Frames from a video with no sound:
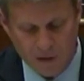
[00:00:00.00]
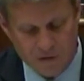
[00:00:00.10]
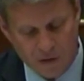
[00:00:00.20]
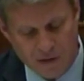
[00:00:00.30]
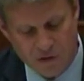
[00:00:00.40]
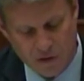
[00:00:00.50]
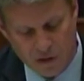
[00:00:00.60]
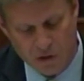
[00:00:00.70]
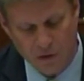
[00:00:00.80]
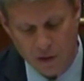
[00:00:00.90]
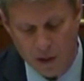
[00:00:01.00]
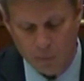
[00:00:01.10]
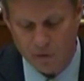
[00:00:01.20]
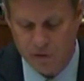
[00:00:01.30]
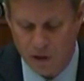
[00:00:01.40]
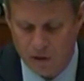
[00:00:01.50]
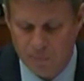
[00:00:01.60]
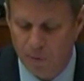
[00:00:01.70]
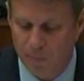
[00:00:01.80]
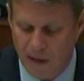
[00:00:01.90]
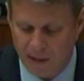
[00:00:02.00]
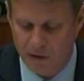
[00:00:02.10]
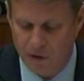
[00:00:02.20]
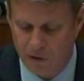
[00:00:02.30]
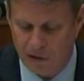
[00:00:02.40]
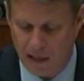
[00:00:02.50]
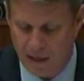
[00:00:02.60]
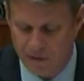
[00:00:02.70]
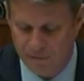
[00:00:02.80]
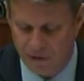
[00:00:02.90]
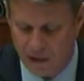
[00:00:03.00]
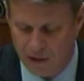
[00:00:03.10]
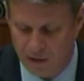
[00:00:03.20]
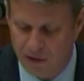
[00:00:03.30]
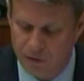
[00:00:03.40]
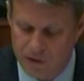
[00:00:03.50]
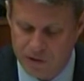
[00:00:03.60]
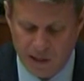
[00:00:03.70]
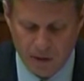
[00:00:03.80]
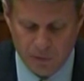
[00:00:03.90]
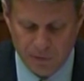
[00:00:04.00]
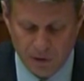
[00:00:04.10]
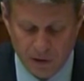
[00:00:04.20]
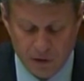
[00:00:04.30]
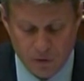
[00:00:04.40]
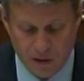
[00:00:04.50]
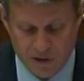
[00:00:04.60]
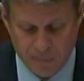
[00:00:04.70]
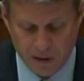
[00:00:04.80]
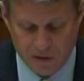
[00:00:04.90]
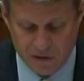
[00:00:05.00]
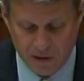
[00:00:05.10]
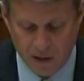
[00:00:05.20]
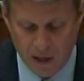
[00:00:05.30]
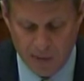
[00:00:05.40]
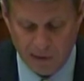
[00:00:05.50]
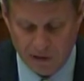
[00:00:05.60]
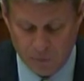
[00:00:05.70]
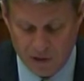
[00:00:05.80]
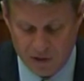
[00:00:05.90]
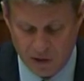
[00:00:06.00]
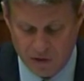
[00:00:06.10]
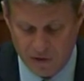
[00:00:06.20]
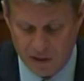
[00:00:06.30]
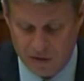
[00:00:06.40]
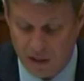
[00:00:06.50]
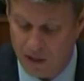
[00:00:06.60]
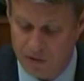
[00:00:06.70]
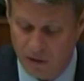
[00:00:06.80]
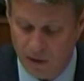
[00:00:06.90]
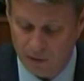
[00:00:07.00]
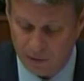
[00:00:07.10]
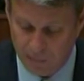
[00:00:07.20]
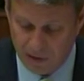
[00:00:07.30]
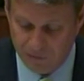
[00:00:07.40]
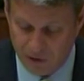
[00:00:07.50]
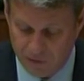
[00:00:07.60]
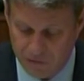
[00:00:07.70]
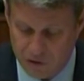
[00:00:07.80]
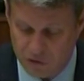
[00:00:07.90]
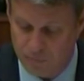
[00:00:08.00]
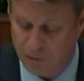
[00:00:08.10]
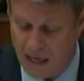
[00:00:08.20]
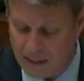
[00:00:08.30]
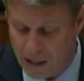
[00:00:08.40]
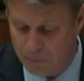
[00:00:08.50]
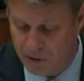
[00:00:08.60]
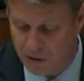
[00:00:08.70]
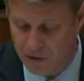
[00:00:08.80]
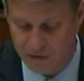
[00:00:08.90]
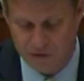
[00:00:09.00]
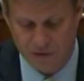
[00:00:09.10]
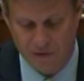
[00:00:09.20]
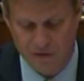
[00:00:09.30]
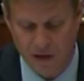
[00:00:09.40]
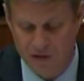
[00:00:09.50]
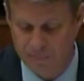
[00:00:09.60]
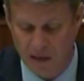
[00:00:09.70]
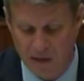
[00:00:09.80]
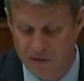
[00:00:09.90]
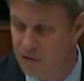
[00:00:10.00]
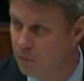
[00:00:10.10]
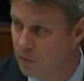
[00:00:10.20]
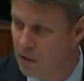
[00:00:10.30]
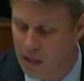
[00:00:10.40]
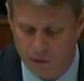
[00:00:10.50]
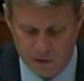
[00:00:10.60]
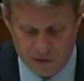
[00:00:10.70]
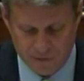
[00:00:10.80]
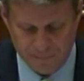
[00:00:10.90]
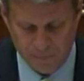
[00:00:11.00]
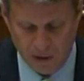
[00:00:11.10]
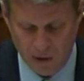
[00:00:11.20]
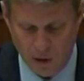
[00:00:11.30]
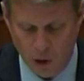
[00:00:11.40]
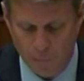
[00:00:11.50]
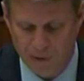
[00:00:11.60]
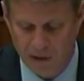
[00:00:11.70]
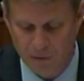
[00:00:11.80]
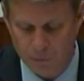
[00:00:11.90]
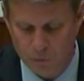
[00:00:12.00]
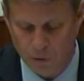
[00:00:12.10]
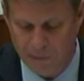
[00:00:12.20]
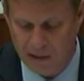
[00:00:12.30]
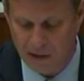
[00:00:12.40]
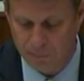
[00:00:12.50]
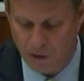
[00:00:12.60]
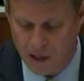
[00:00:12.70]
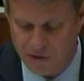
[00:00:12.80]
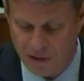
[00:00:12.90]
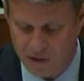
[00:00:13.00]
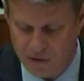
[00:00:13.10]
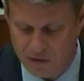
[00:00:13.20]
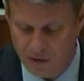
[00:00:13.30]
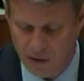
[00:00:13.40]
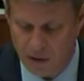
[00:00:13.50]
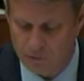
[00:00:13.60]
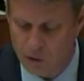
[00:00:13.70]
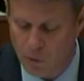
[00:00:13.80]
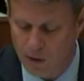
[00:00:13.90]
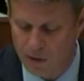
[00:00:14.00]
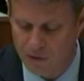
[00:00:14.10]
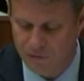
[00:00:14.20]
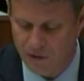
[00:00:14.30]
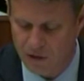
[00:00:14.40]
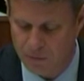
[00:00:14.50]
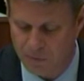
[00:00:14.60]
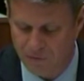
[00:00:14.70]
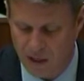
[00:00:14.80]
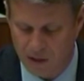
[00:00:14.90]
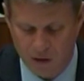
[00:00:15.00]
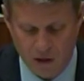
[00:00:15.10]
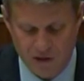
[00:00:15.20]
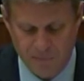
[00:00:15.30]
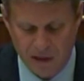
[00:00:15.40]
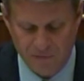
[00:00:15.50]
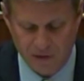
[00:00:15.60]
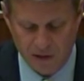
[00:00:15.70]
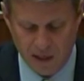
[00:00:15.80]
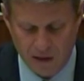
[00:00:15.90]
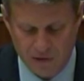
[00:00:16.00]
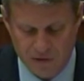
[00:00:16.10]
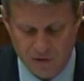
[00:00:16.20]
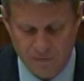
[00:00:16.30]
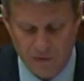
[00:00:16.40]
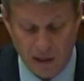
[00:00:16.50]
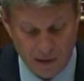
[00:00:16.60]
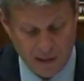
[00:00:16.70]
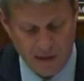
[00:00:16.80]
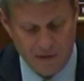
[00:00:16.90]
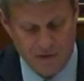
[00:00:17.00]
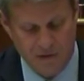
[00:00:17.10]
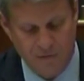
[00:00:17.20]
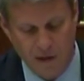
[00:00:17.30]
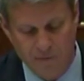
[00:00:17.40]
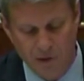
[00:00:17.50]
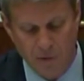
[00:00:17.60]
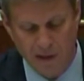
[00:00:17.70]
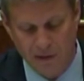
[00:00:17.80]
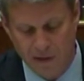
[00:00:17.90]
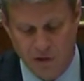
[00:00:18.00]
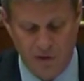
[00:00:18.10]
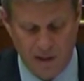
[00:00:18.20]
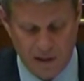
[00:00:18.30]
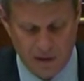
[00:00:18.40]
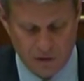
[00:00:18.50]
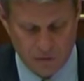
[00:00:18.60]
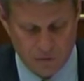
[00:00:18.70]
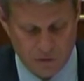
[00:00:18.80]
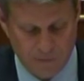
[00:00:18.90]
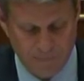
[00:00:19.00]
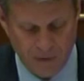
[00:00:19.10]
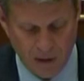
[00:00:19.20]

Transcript: This legislation will start to pull back the curtain at the Fed and increase accountability and transparency by doing such things as limiting Fed officials' blackout periods to discuss policy with Congress, opening the rulemaking process, and requiring the Fed to provide a cost-benefit analysis for every regulation that it issues.